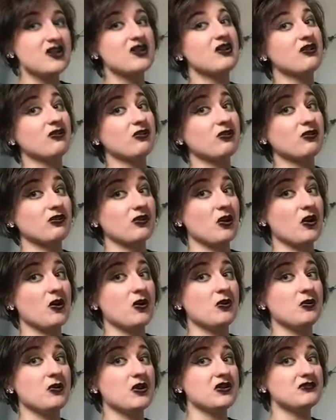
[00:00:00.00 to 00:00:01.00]

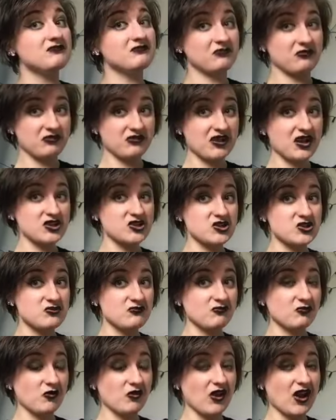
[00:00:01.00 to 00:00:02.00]
So stay tuned
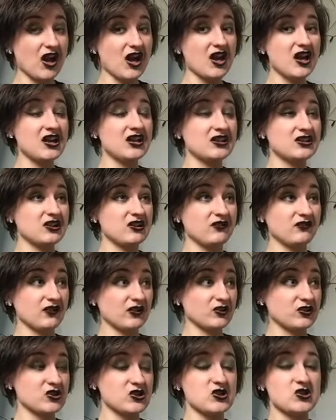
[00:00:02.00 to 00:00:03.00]
for that and if I
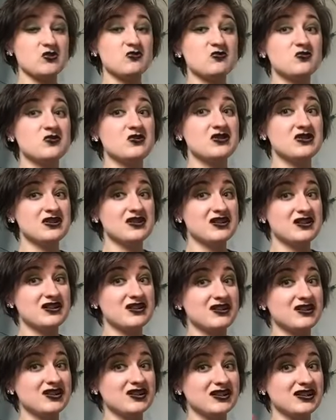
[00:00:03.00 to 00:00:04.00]
do,
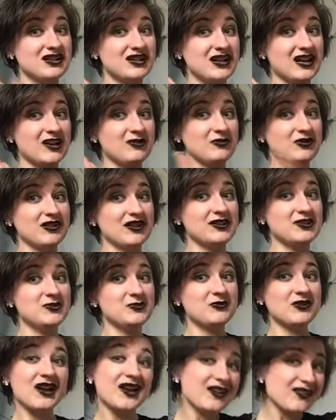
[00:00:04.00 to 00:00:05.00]
I will let you
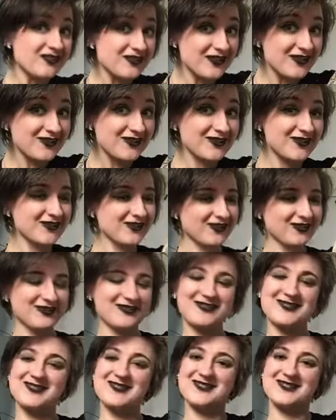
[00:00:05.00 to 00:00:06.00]
guys know.
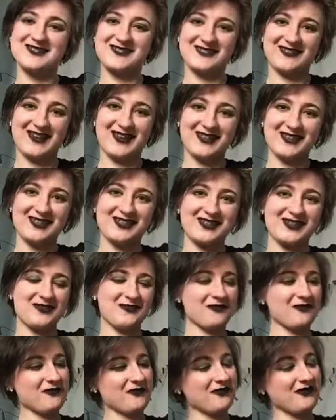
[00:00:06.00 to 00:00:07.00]
So that's
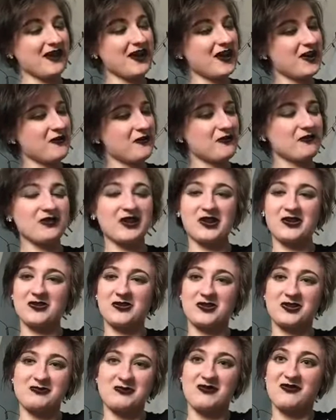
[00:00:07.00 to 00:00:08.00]
that, that
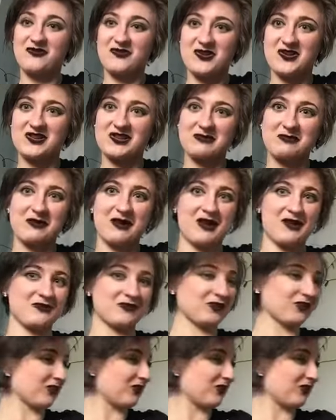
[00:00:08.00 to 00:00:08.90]
cost me £30.